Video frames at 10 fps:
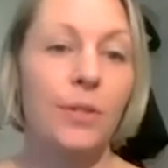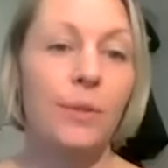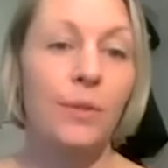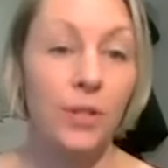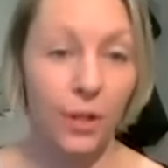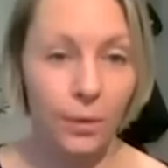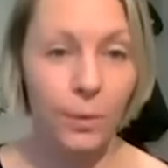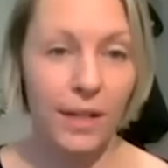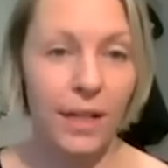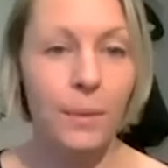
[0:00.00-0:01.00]
to
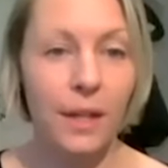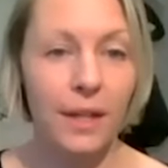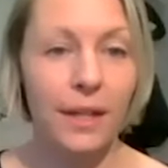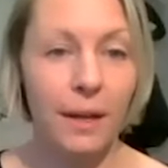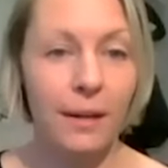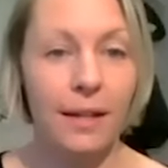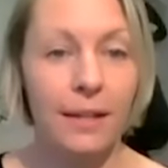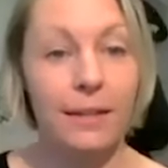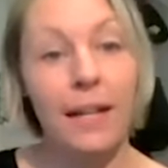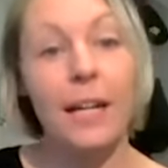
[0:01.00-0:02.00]
start working with
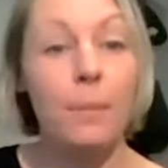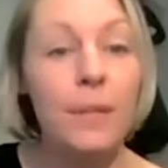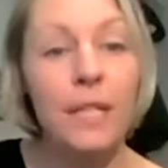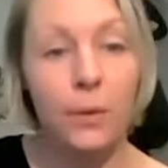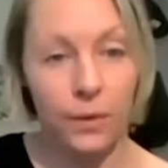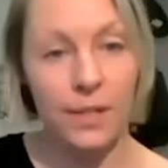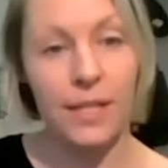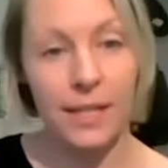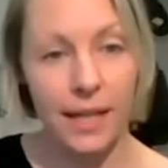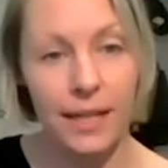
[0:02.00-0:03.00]
a company or a
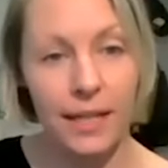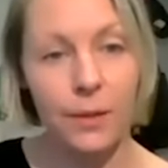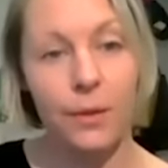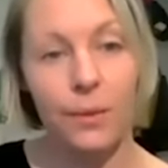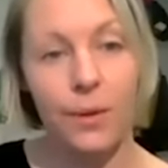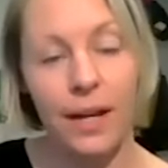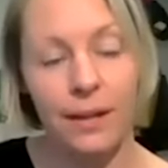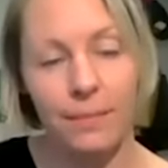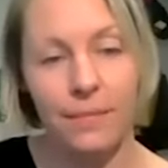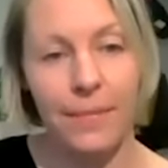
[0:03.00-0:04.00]
society or,
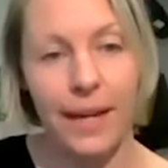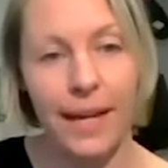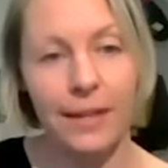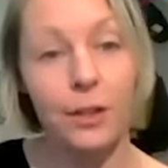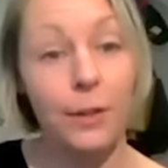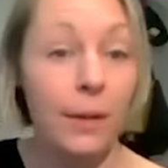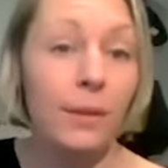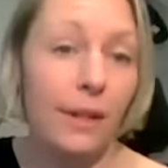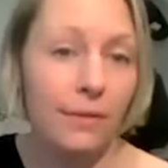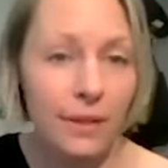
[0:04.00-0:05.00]
at the
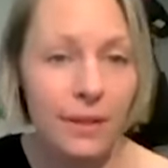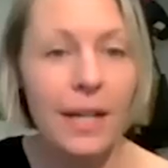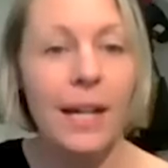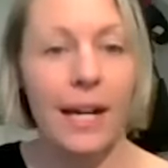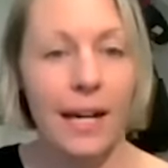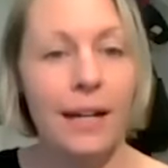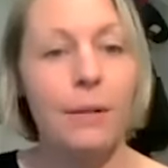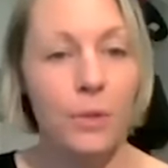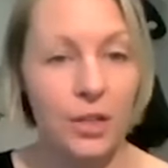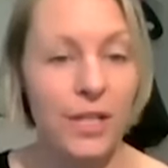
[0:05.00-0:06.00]
ground level,
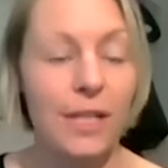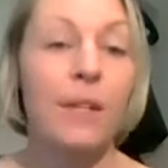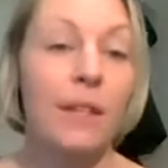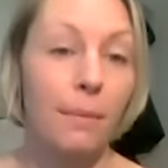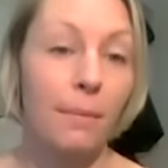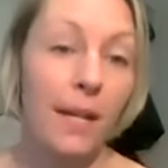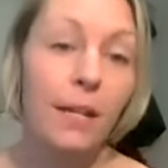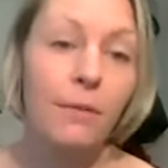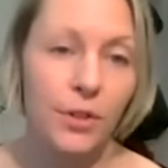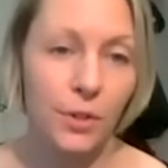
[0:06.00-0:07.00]
which is something that
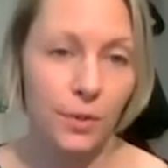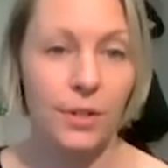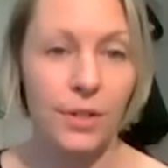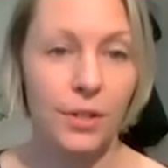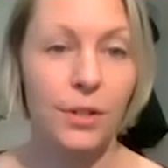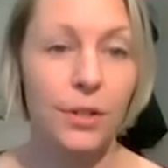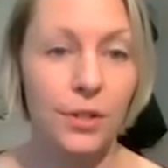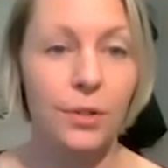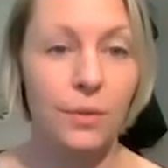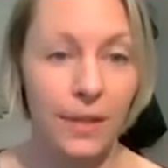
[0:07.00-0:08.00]
many of our students could
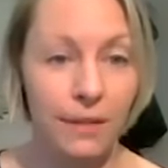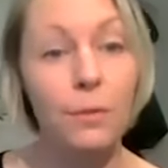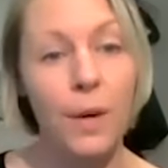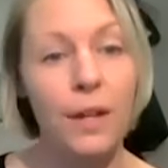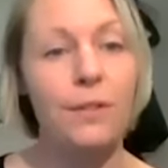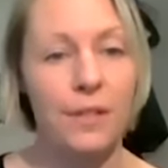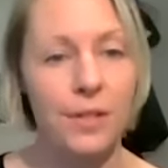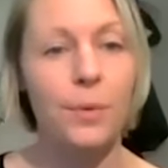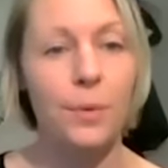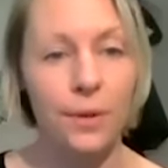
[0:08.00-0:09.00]
do even while they're in
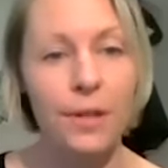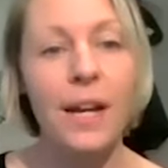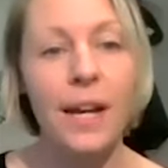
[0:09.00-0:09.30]
school,